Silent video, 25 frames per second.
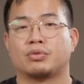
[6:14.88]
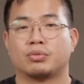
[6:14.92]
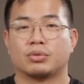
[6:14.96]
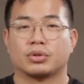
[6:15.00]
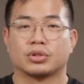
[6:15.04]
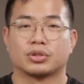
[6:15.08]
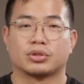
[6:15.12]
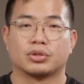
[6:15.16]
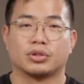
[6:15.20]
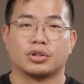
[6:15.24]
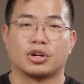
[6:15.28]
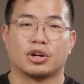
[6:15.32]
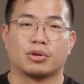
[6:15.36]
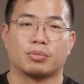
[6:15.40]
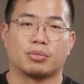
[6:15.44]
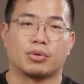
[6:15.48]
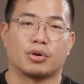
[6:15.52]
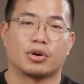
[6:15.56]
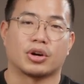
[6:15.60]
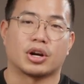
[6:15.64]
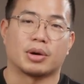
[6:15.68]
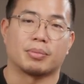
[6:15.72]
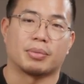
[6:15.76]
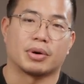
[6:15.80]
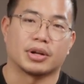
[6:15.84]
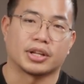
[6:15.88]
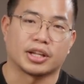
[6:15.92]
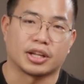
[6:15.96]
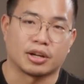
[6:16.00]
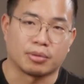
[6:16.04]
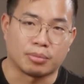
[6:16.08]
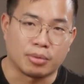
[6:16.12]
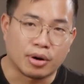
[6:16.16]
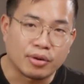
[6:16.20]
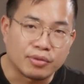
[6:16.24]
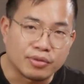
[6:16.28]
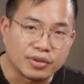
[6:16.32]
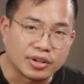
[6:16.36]
you want to learn more about
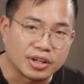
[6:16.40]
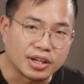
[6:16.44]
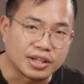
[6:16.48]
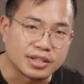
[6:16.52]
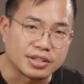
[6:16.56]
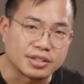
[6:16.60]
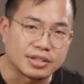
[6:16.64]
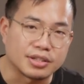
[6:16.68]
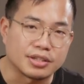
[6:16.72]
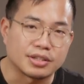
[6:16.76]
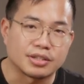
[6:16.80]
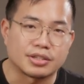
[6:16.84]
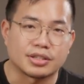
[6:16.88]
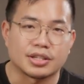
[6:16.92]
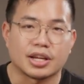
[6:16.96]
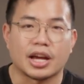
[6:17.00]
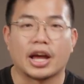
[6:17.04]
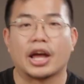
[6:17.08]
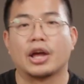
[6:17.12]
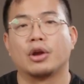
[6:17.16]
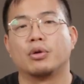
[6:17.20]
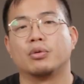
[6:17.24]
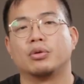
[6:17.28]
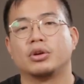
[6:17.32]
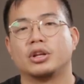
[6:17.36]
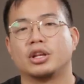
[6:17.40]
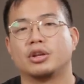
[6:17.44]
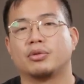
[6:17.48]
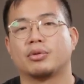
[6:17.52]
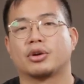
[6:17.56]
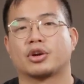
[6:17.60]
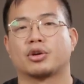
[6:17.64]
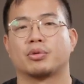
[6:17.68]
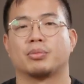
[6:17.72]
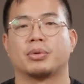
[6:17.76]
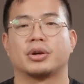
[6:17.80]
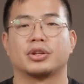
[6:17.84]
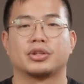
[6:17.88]
anamorphic lenses, I really
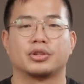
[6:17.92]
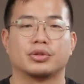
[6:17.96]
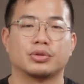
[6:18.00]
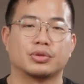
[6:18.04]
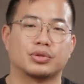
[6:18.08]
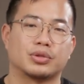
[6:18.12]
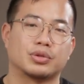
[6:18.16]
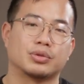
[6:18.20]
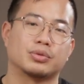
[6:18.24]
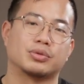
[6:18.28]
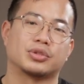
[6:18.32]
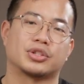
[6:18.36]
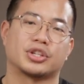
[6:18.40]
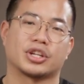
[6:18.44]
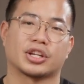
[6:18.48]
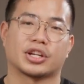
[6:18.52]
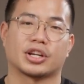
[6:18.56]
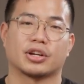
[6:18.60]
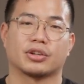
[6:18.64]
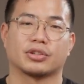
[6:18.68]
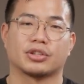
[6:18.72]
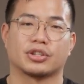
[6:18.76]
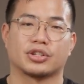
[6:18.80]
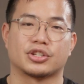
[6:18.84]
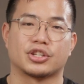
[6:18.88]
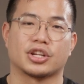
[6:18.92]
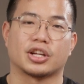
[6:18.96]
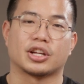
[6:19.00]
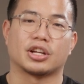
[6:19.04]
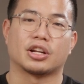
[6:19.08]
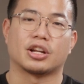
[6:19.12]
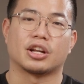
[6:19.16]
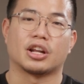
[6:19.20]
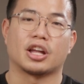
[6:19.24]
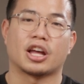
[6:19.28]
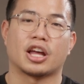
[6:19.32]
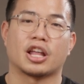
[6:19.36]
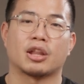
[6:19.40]
recommend you to check out the
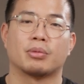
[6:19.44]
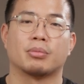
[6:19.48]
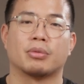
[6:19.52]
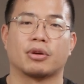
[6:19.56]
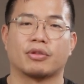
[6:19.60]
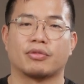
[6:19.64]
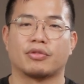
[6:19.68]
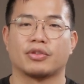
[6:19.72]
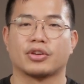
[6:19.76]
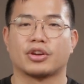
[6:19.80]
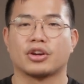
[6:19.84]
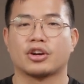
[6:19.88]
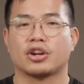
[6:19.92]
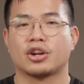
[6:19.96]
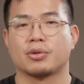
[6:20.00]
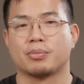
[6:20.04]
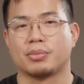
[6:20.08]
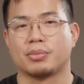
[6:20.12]
channel Anamorphic on a